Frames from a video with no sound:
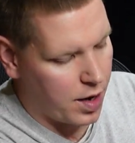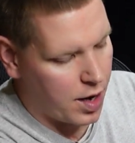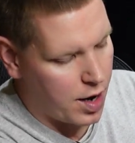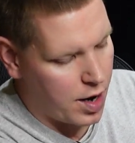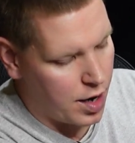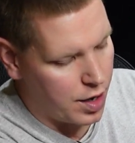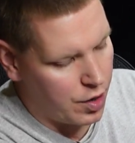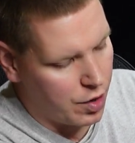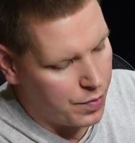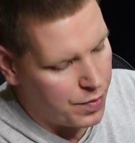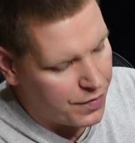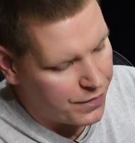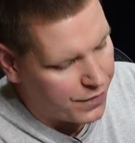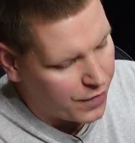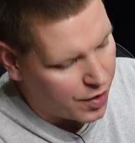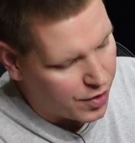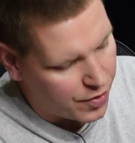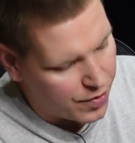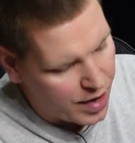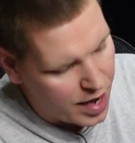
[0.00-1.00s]
a little bit
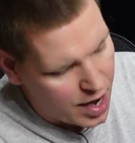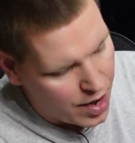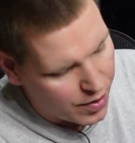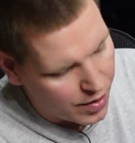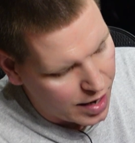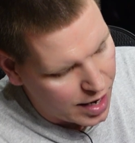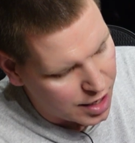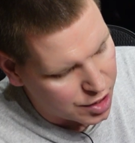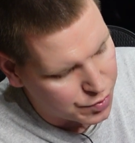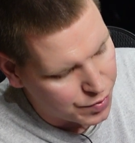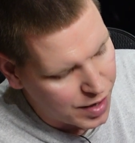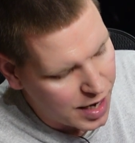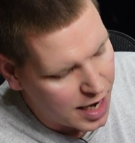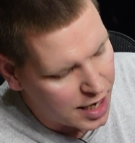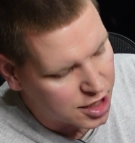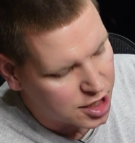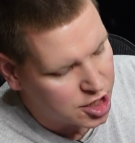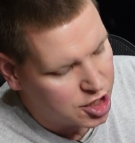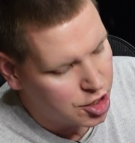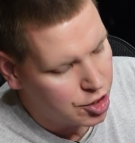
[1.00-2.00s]
further down, guys, we
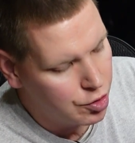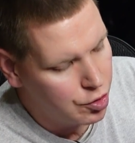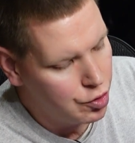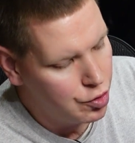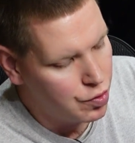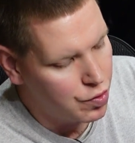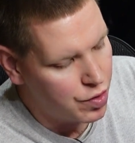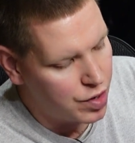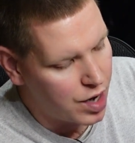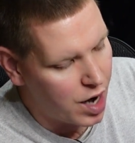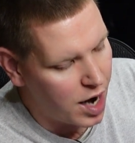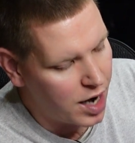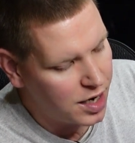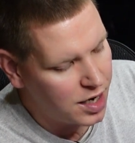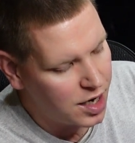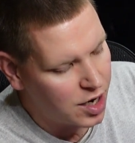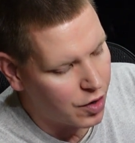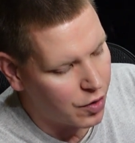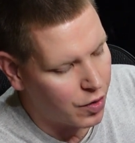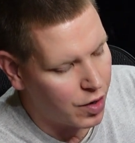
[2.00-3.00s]
got 2
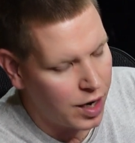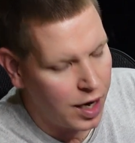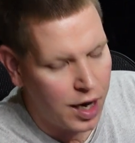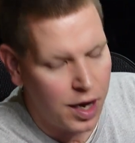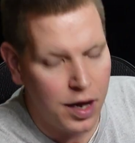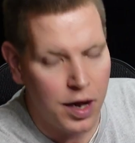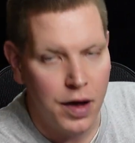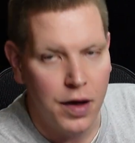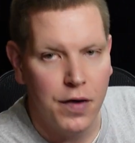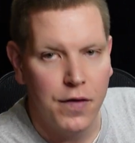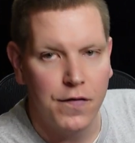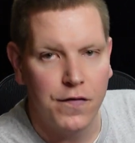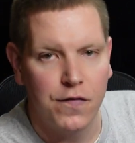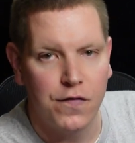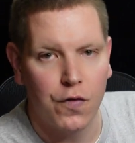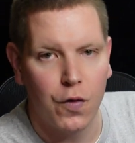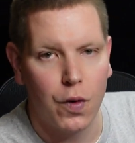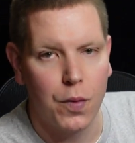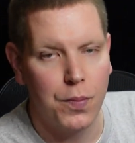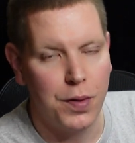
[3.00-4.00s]
90-degree
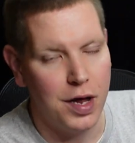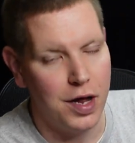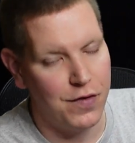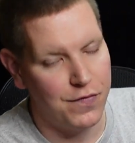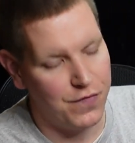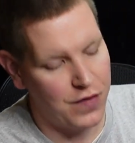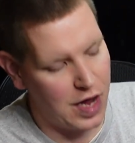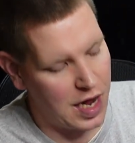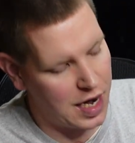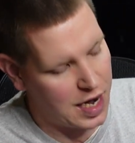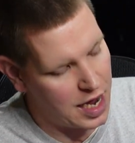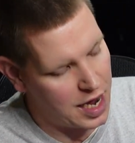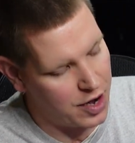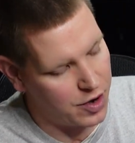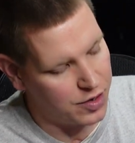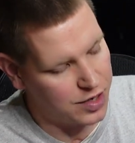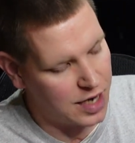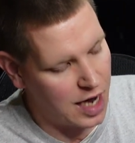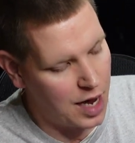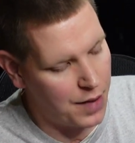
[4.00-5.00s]
4-pin fan
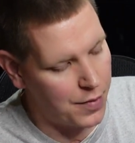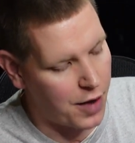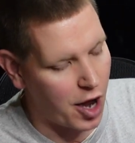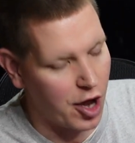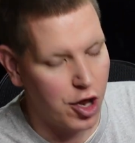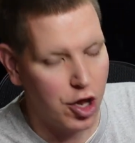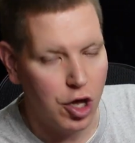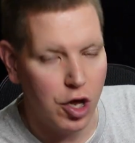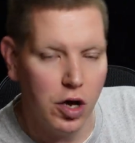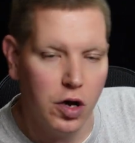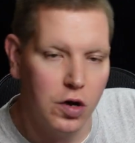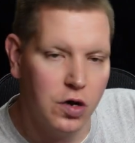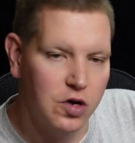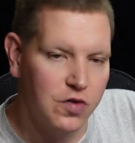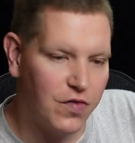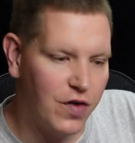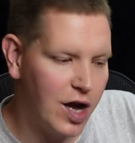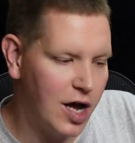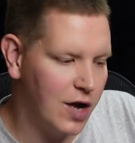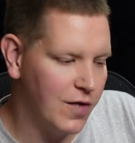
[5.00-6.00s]
headers. I'm a
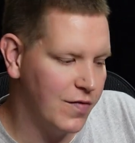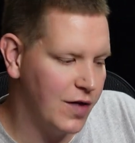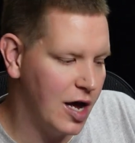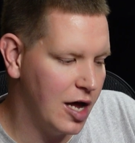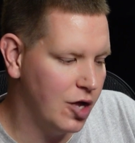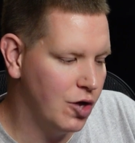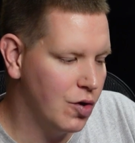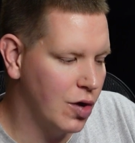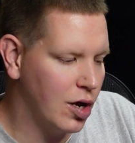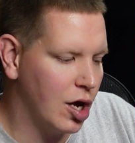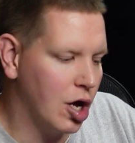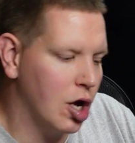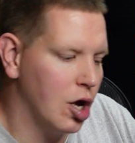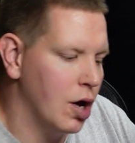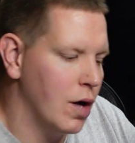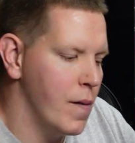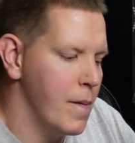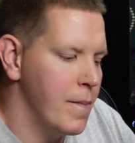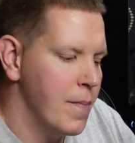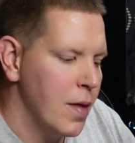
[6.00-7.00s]
huge fan of that. You can
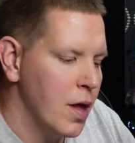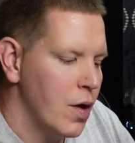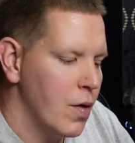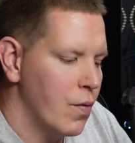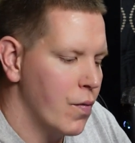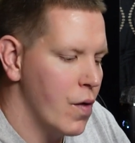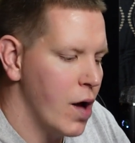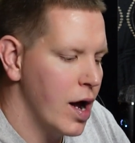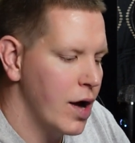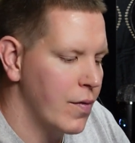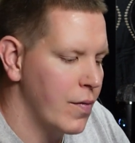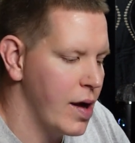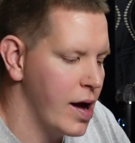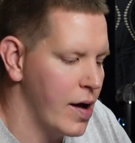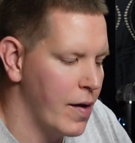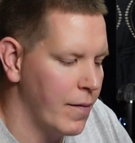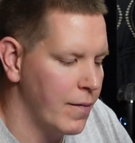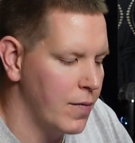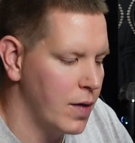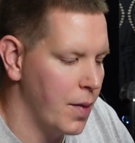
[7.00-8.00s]
come right
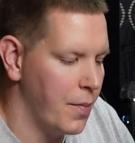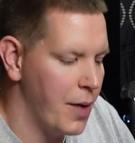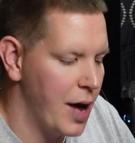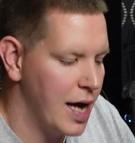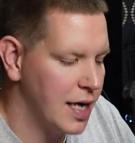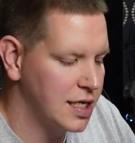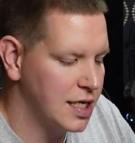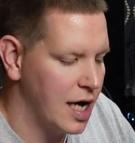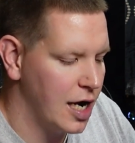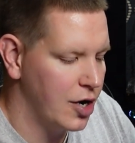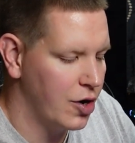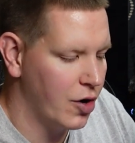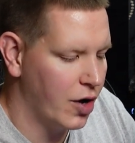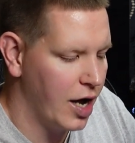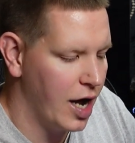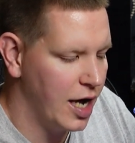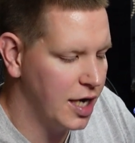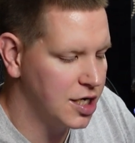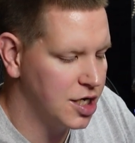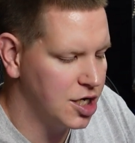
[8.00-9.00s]
around the back side of your
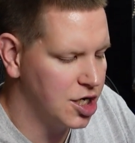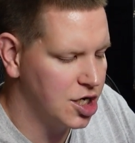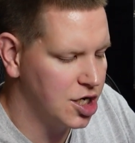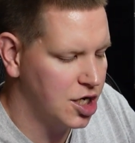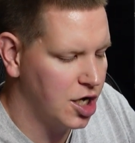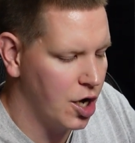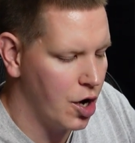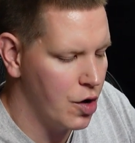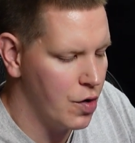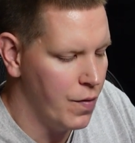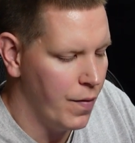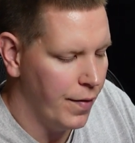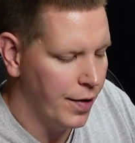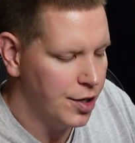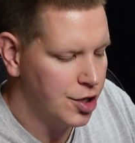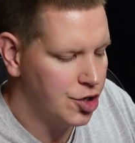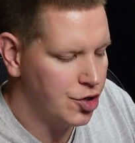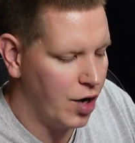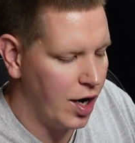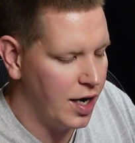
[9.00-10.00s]
case and just go
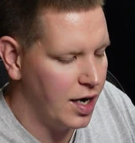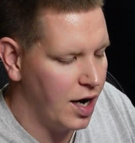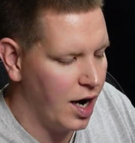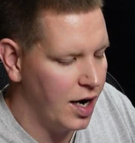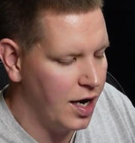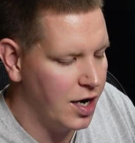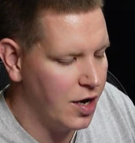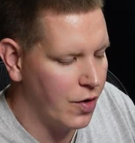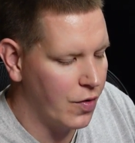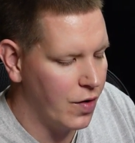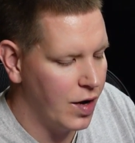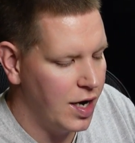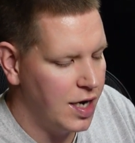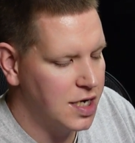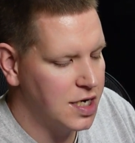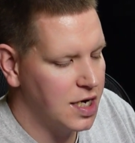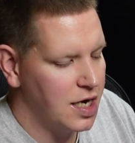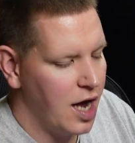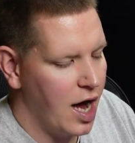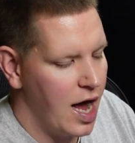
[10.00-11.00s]
straight 90
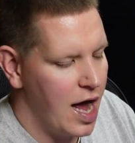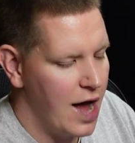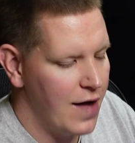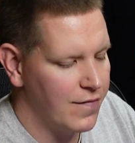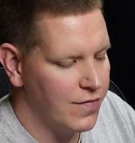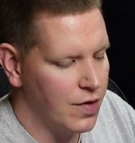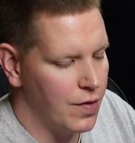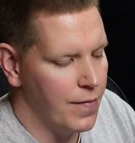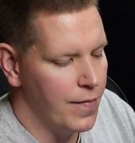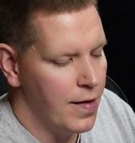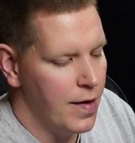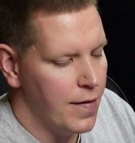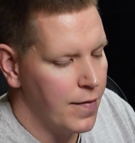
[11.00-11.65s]
degrees and not have to